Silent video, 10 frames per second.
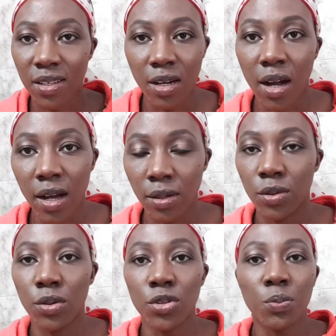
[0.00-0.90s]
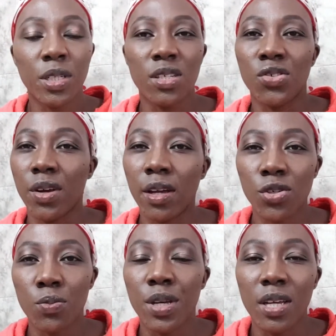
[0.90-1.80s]
a car or nobody's trying
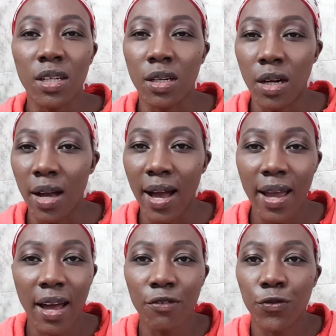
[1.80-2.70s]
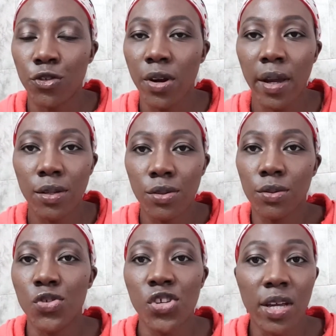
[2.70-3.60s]
to be in a car. I have tried
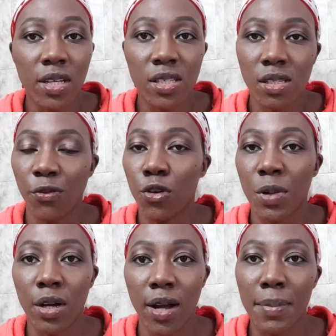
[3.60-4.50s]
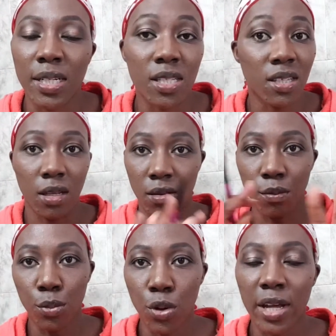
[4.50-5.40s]
to change from a car, but it's
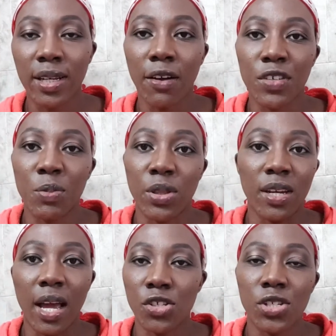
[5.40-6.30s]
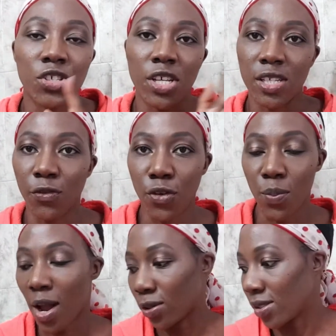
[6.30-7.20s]
more uncomfortable than actually changing
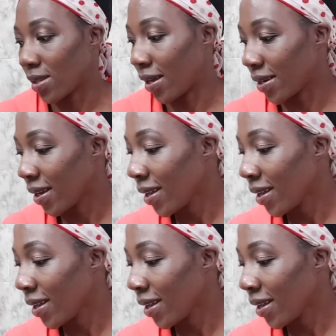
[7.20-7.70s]
from outside.